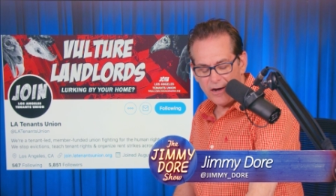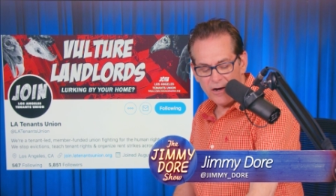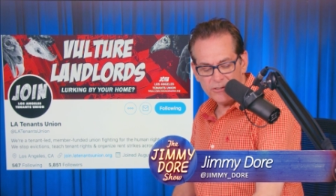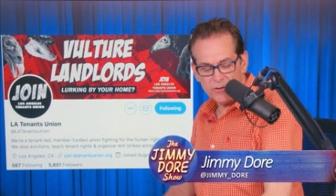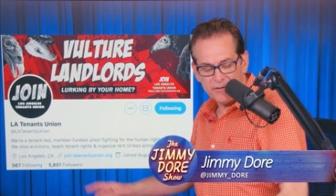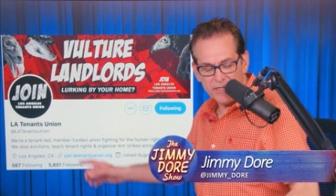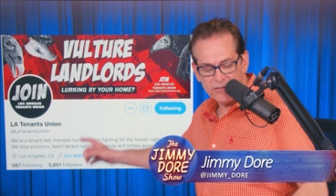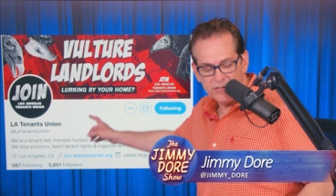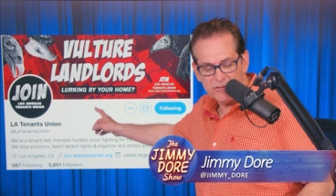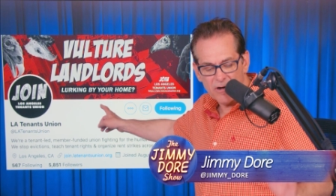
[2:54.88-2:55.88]
uh, so
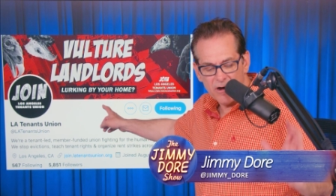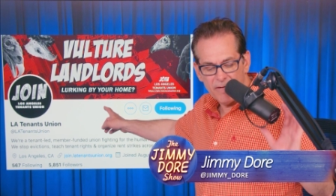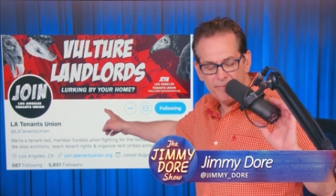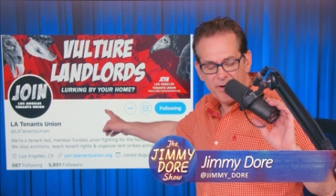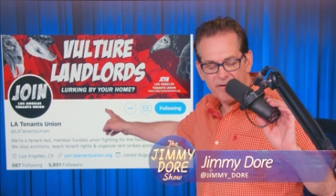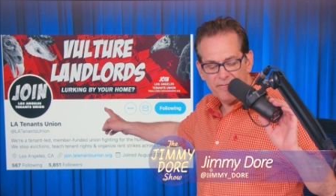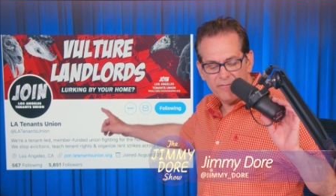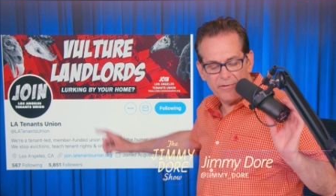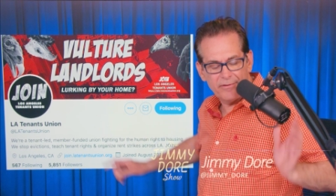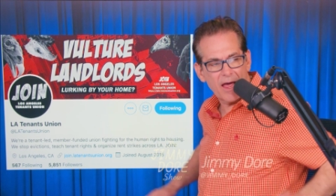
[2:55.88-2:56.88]
this is uh, being,
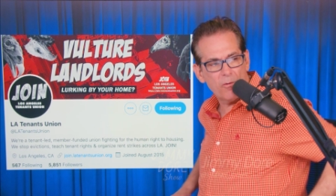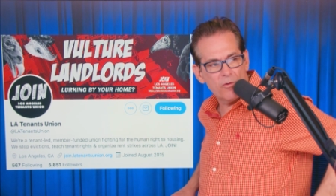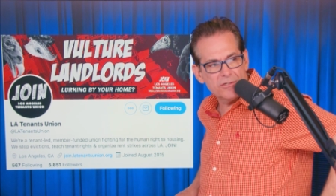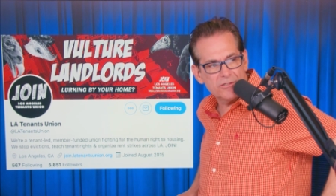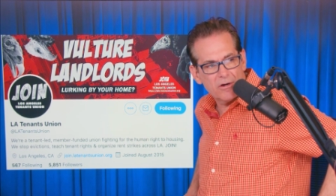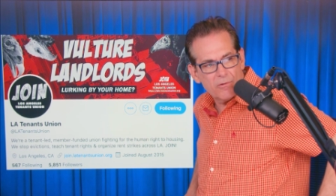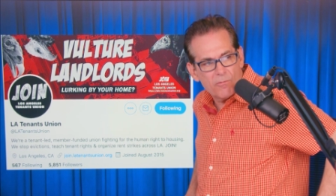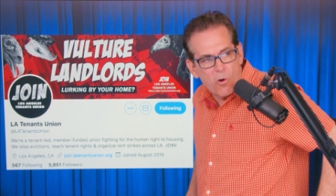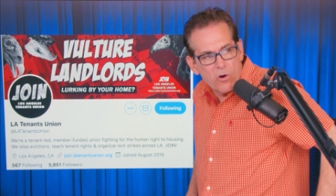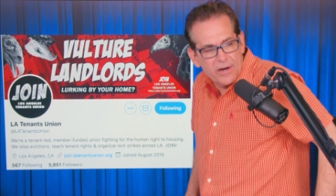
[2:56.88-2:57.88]
that was uh,
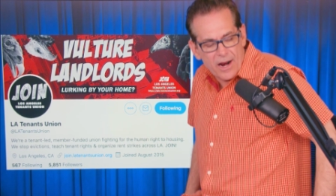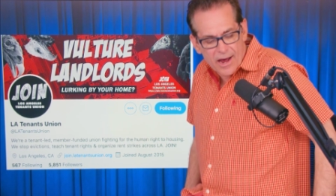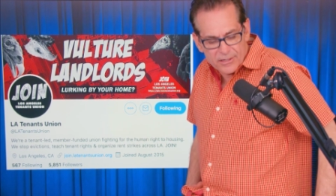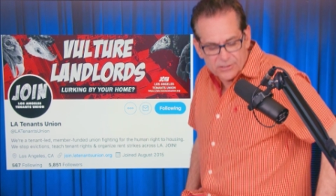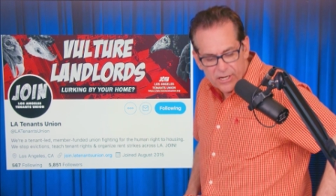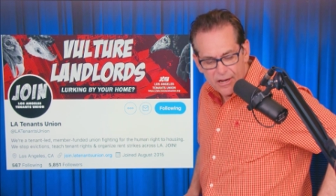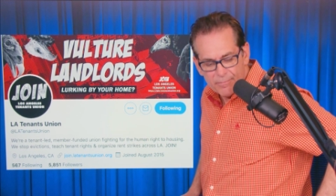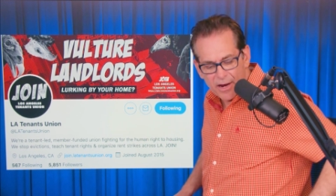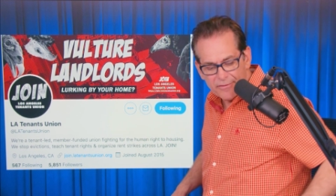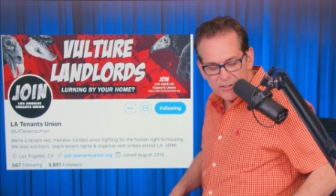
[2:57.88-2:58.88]
organized
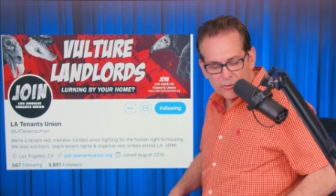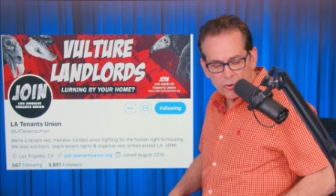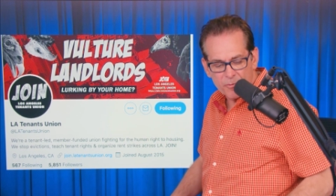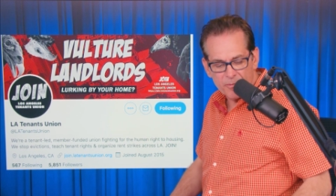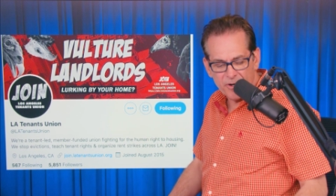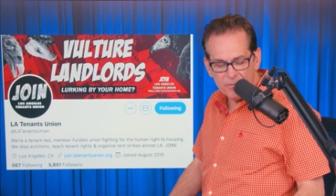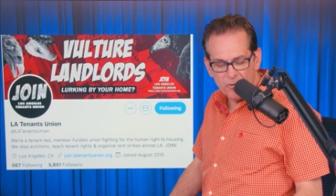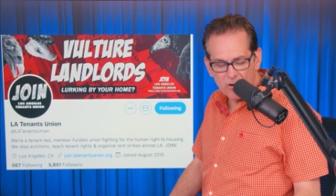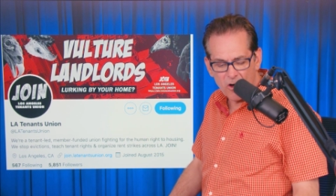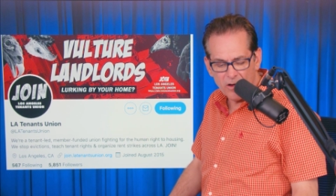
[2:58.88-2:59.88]
by this group of
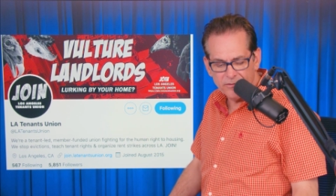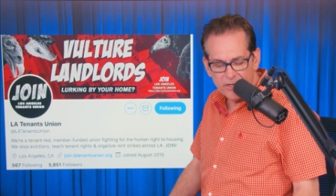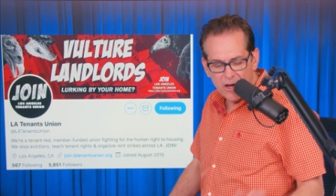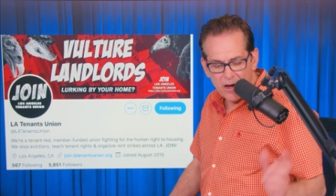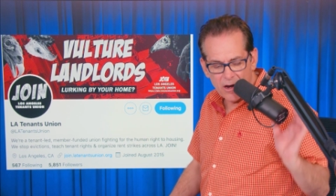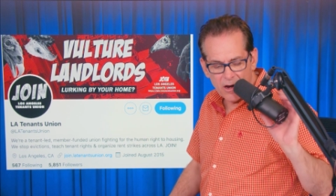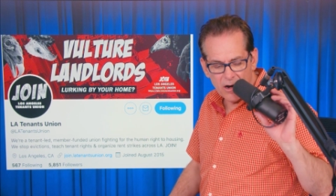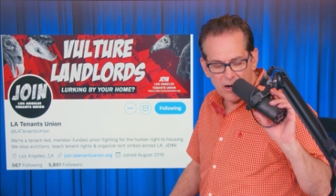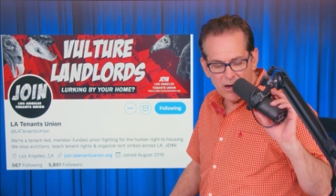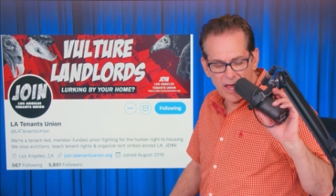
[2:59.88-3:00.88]
people called
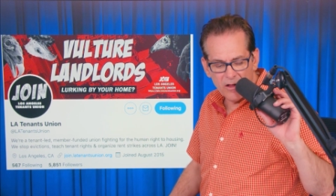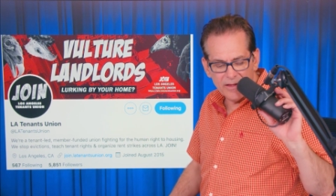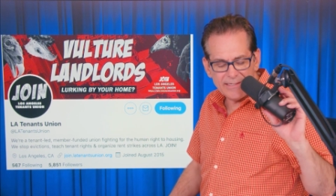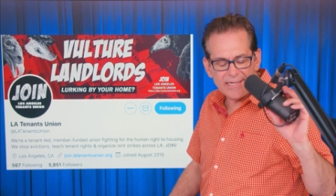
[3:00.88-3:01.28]
uh, L A